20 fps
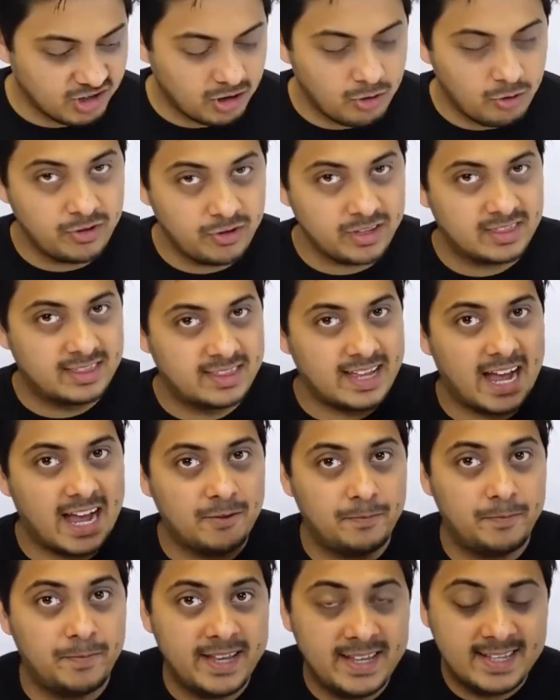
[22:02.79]
with
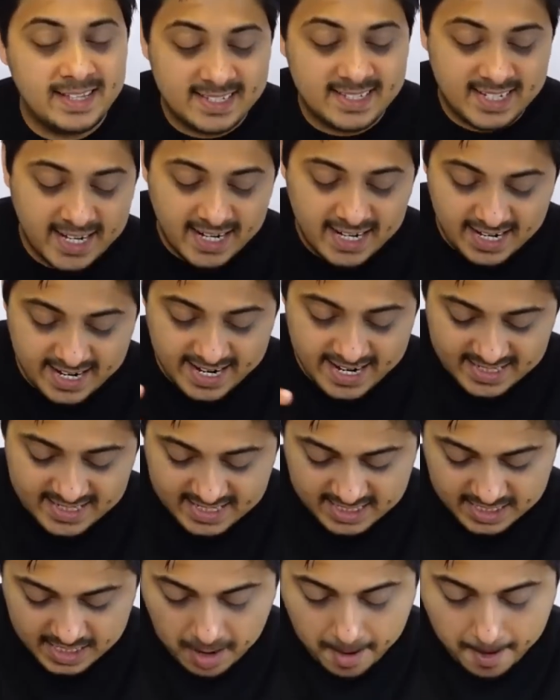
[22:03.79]
that being said,
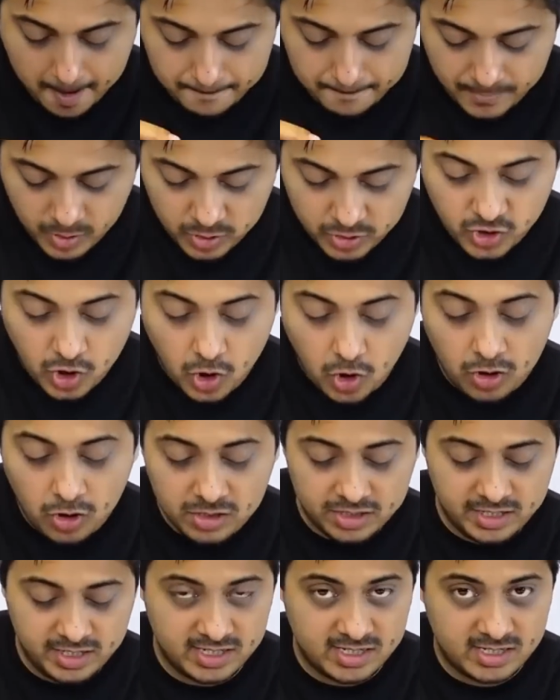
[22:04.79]
let's put all
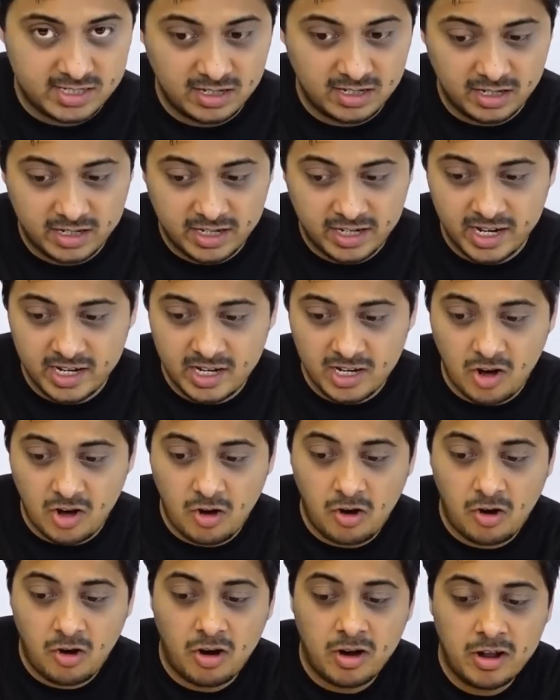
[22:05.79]
this circuit
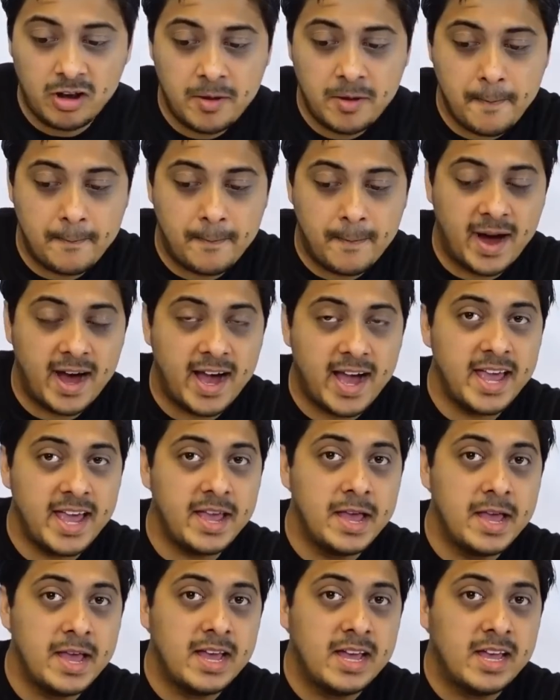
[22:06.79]
on my
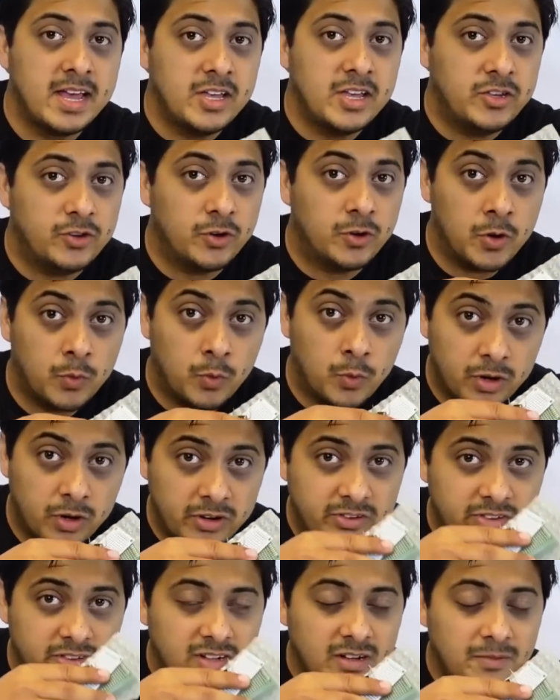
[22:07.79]

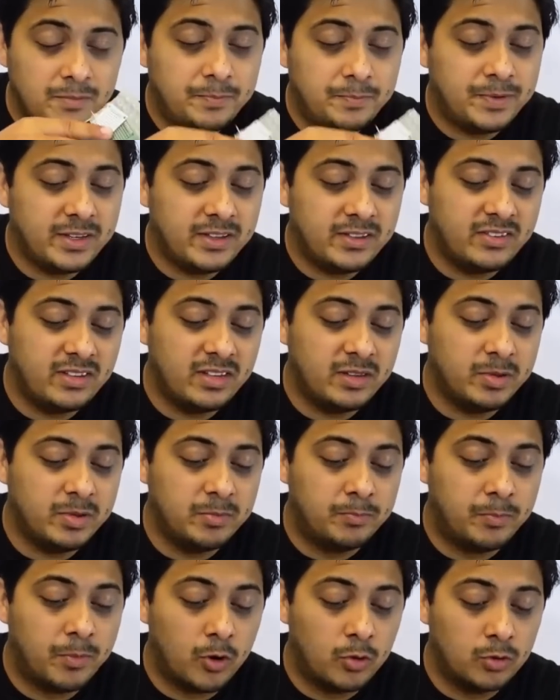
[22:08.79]
universal
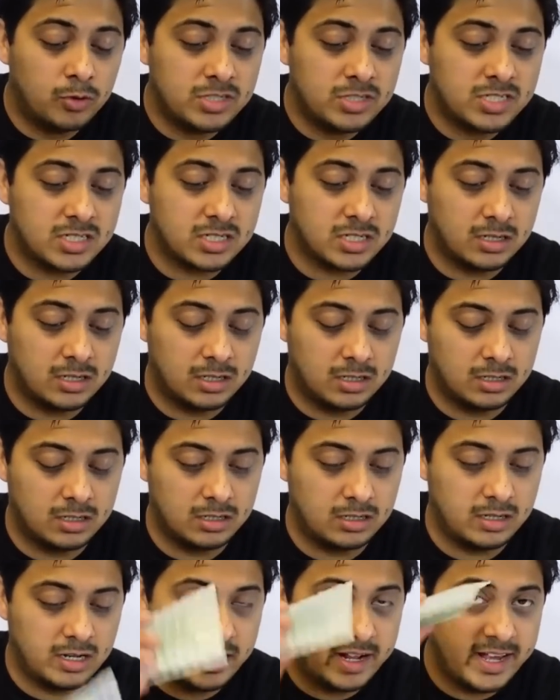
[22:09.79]
PCB boards,
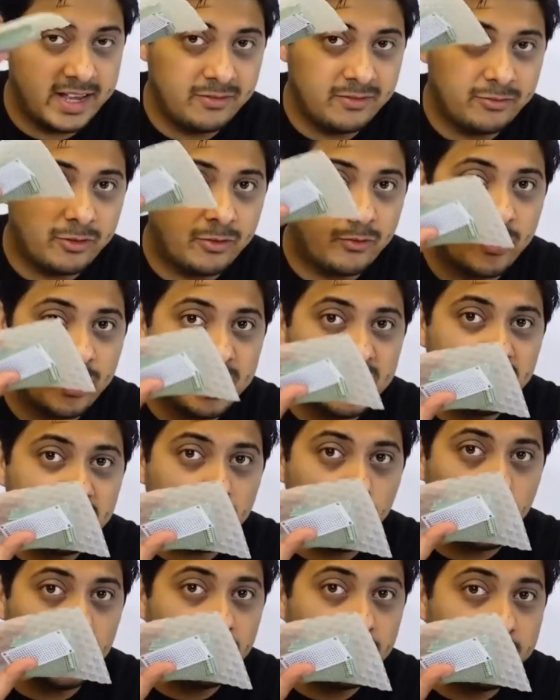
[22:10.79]
link for which
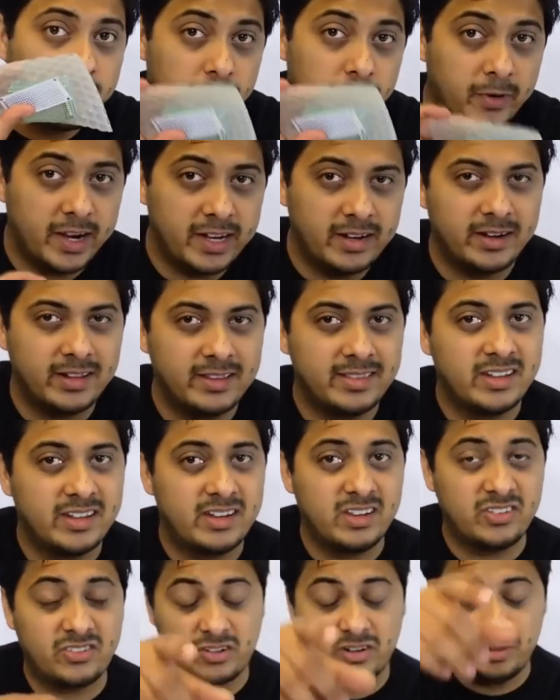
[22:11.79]
will be provided in the
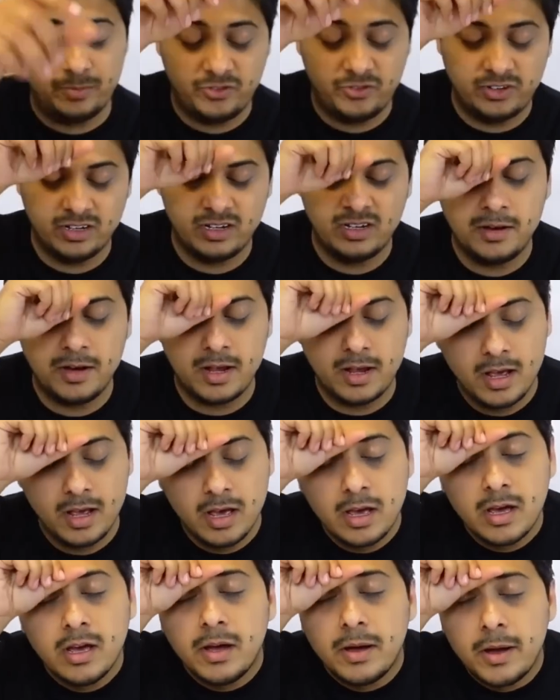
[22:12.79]
description.
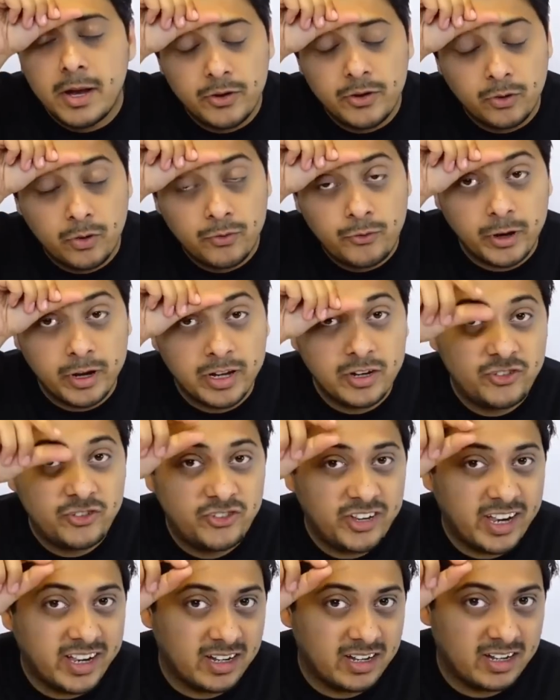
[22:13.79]
Don't forget to
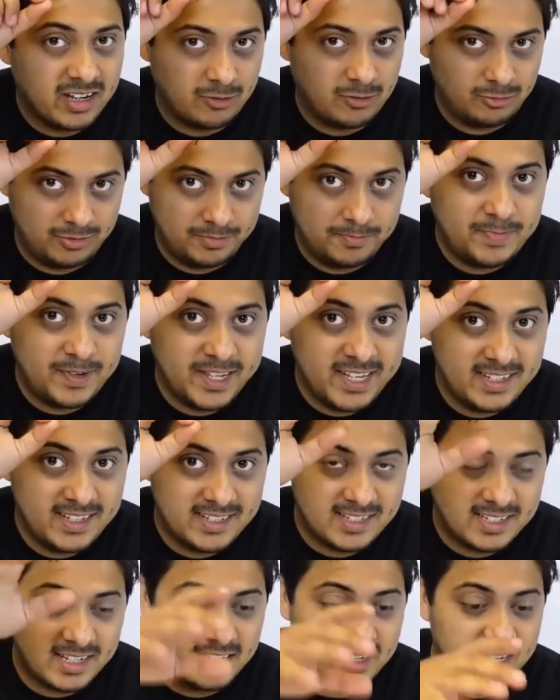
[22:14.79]
check it out,
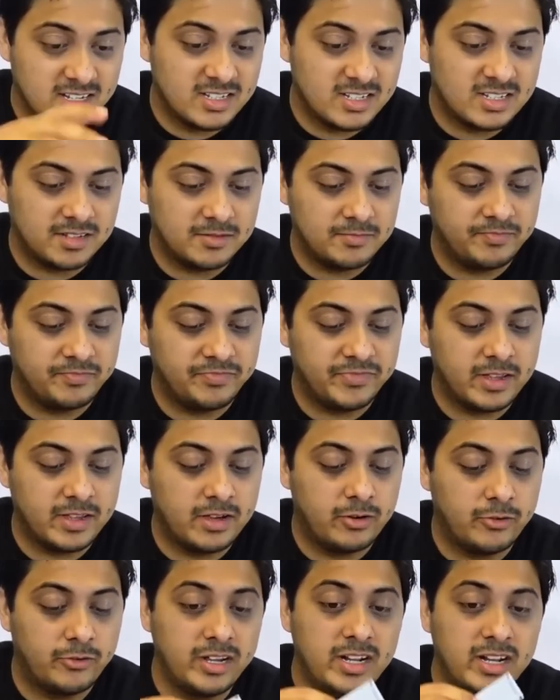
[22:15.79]
please. It is
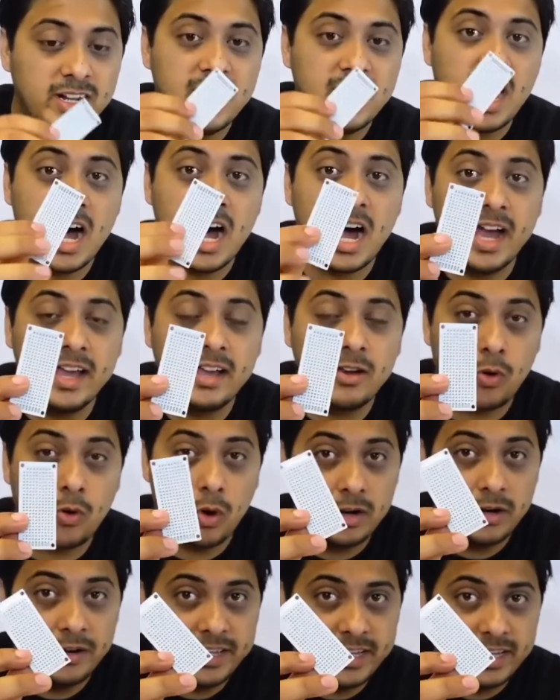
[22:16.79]
really high
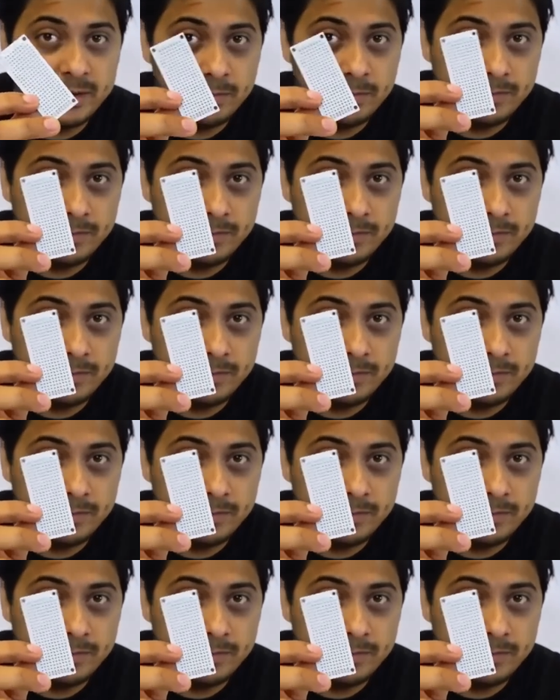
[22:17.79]
quality.